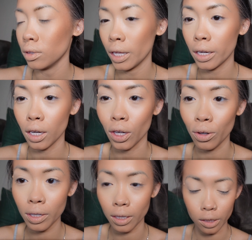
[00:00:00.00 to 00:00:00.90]
Like a
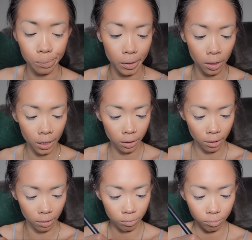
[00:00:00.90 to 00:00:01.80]
coconut smell, I like
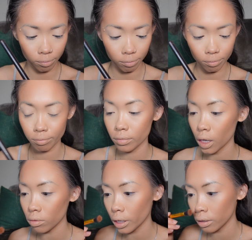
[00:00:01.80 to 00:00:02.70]
that.
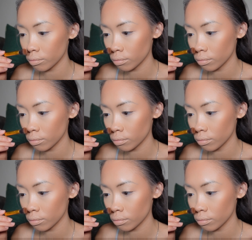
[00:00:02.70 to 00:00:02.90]
Okay.